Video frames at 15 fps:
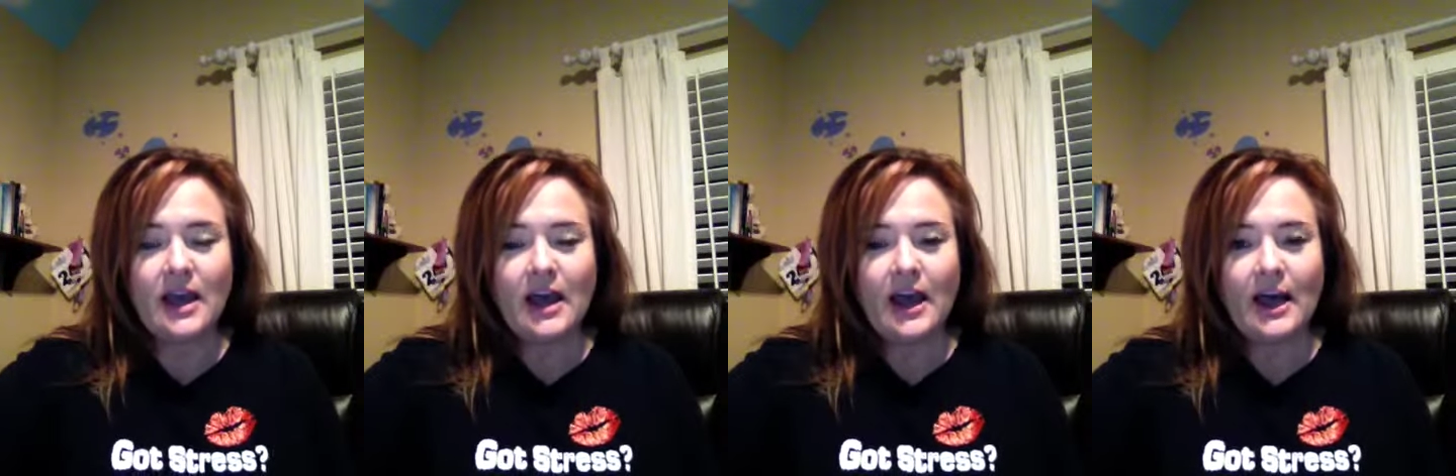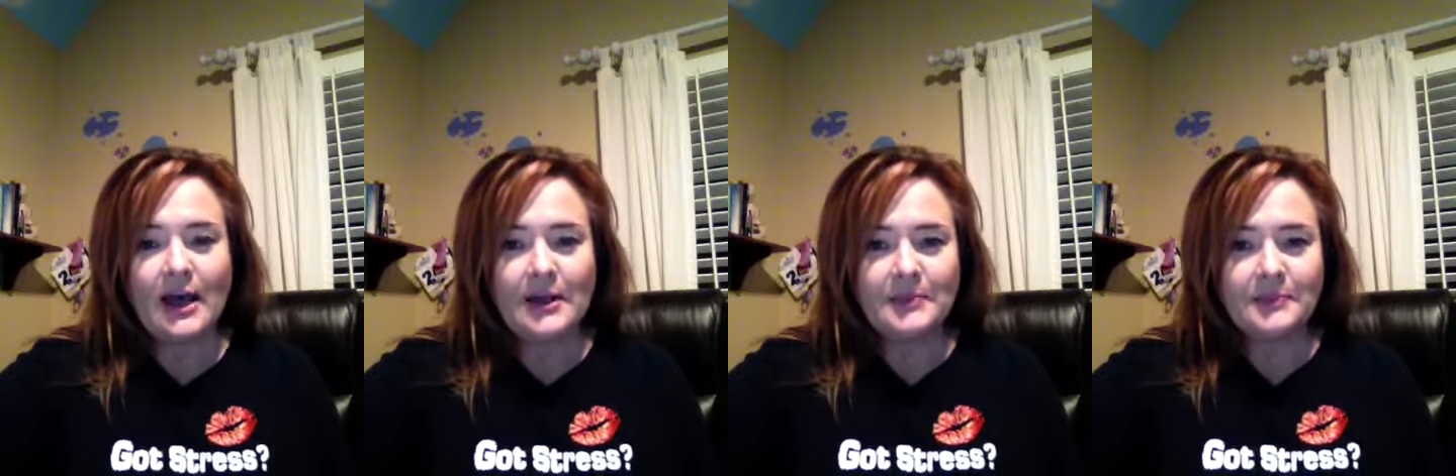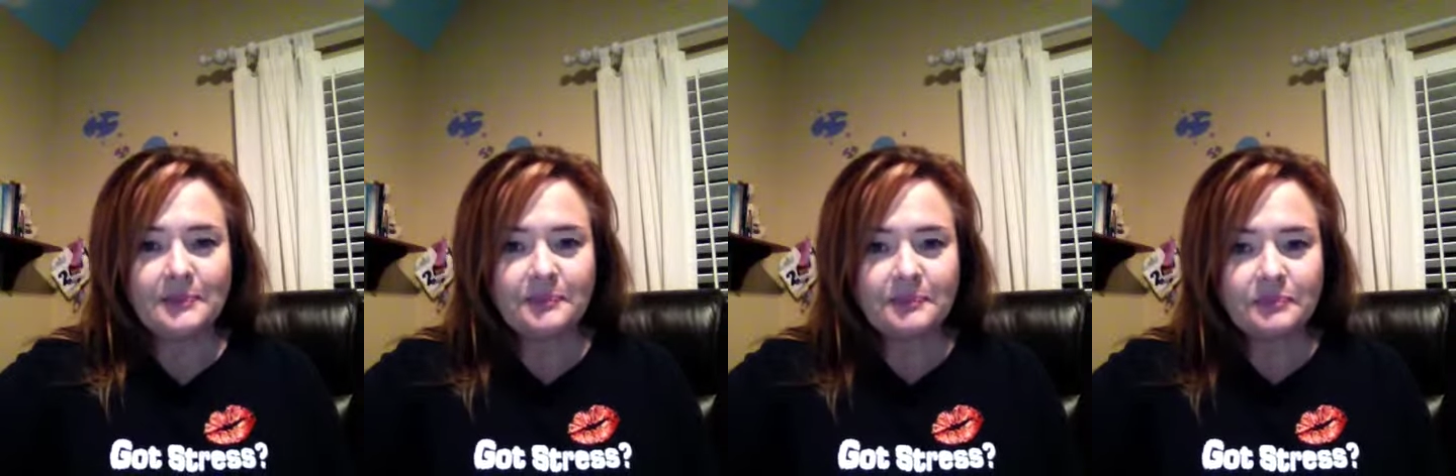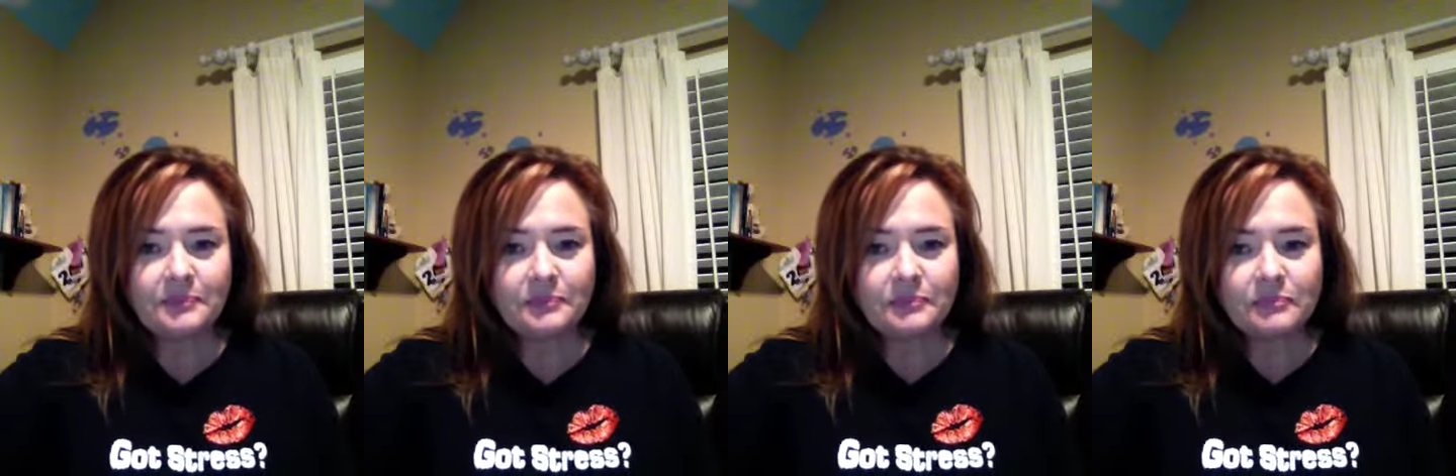Um,
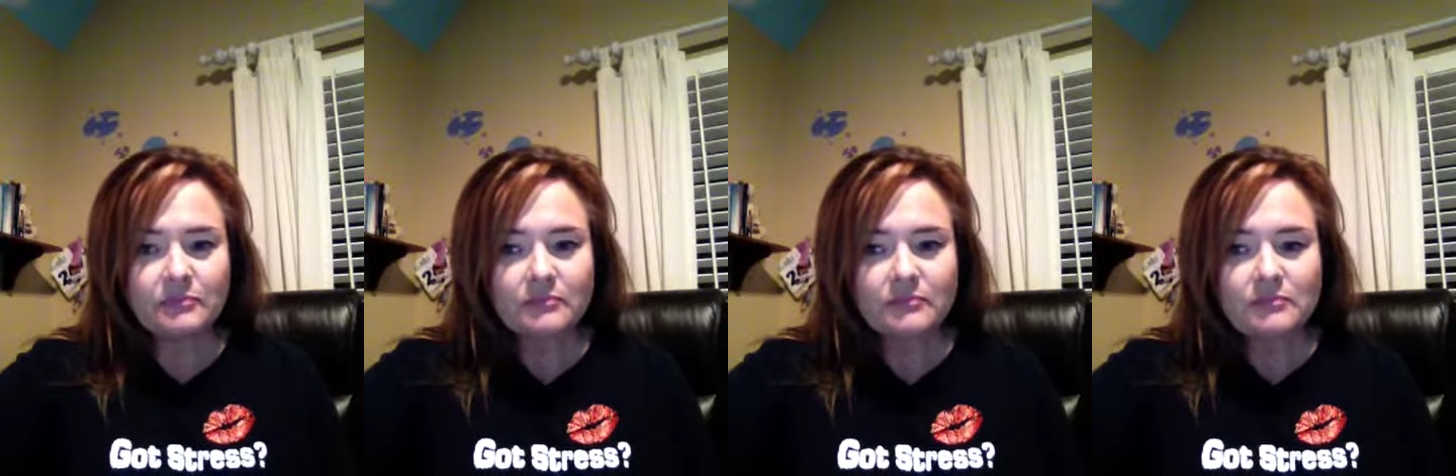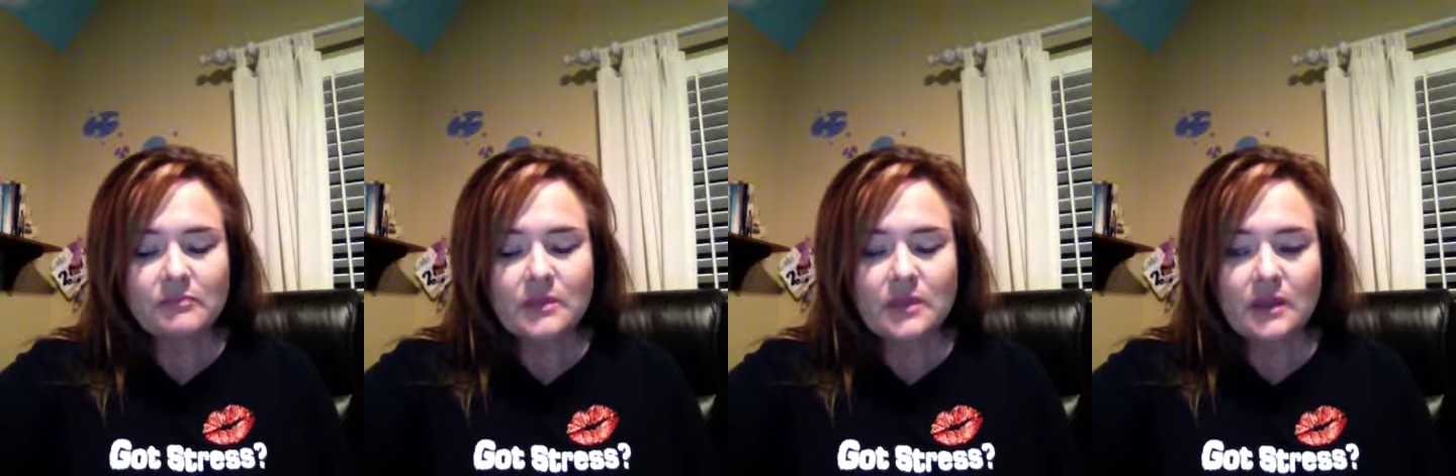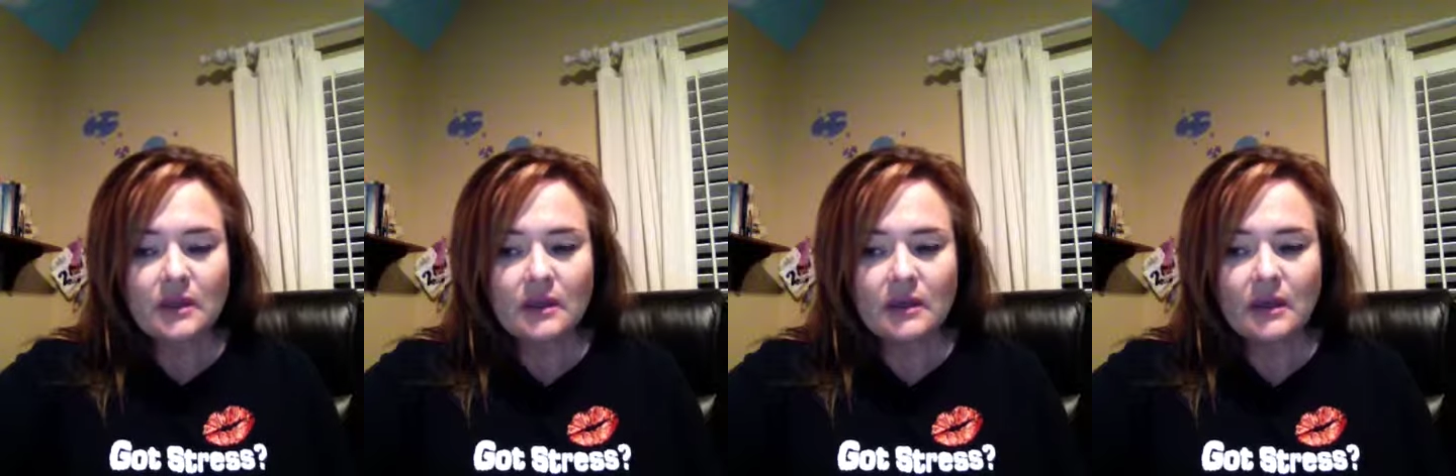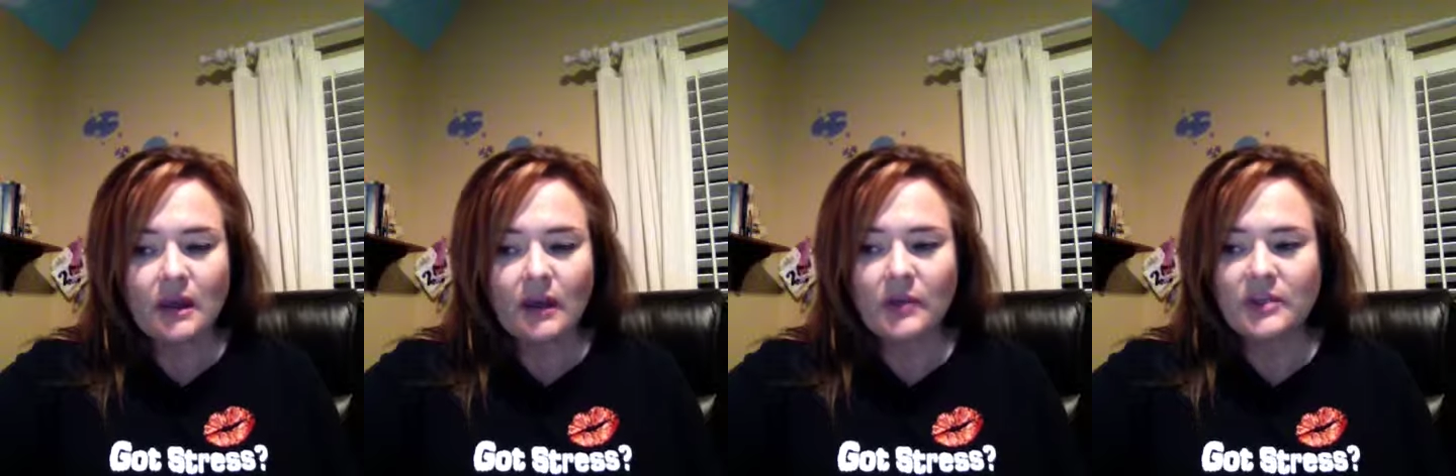
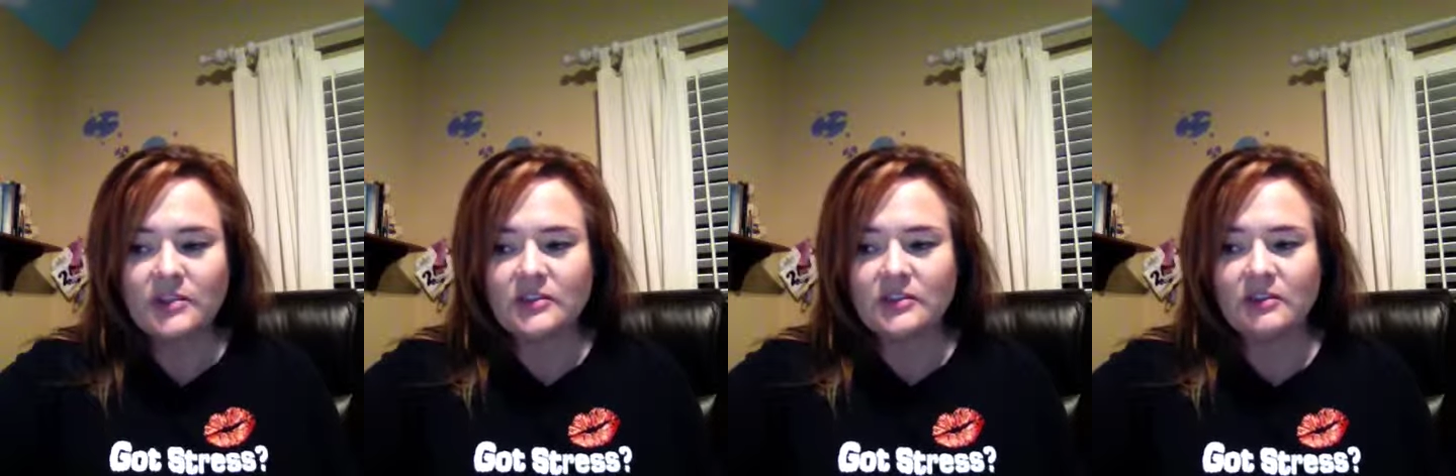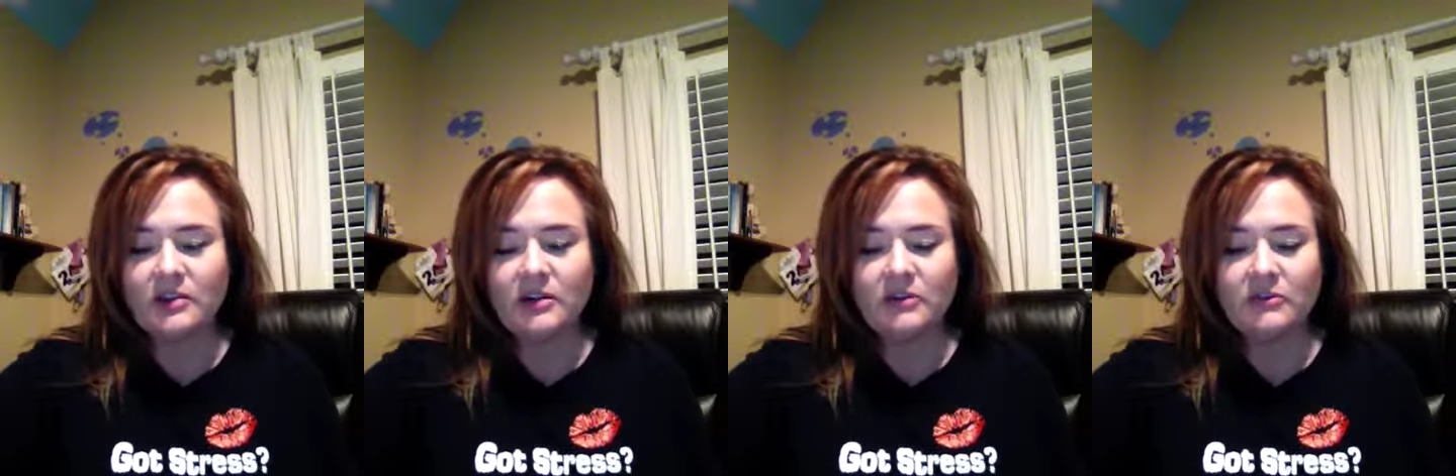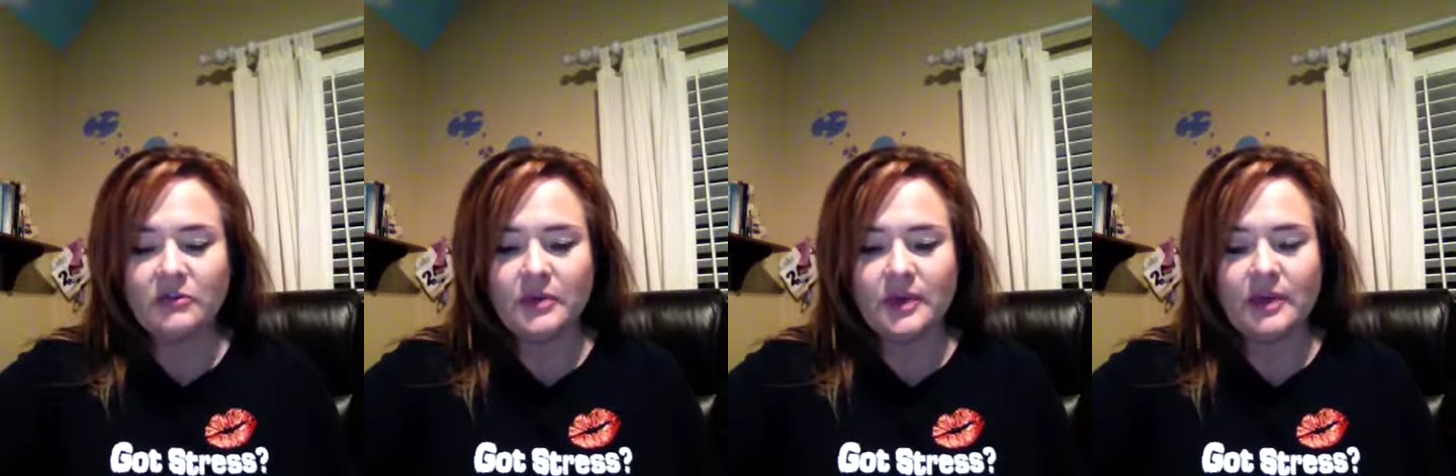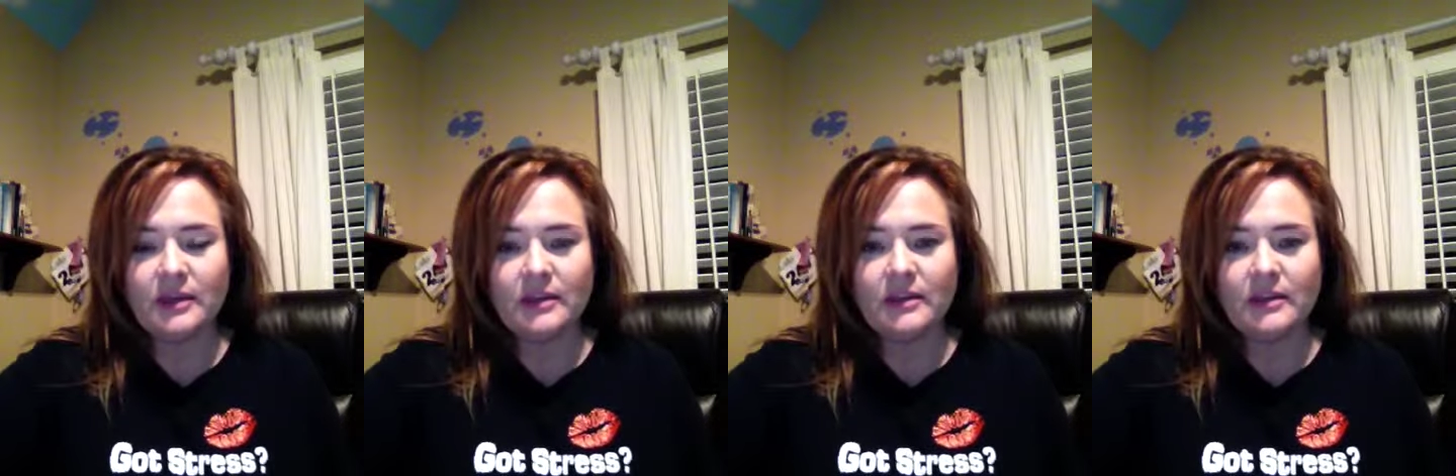I want to start off with,